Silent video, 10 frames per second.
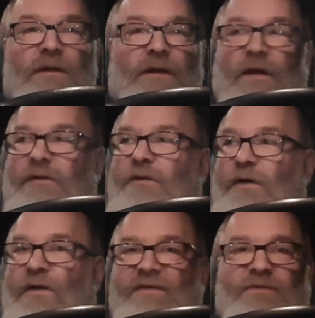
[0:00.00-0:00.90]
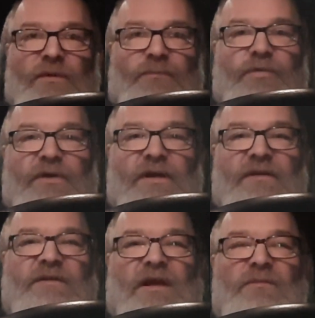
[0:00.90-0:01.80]
and the calls were put
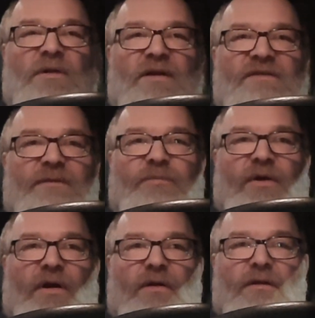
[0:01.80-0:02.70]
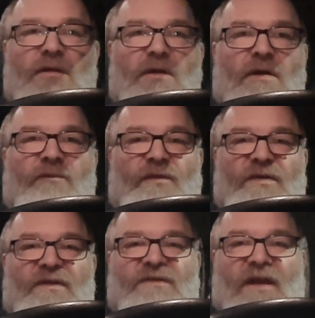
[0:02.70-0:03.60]
in 10 minutes apart for
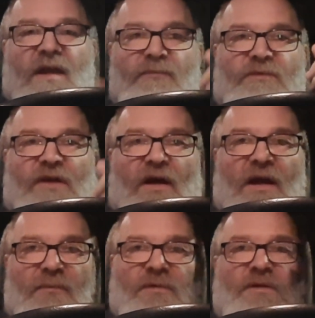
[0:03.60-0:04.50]
the same time.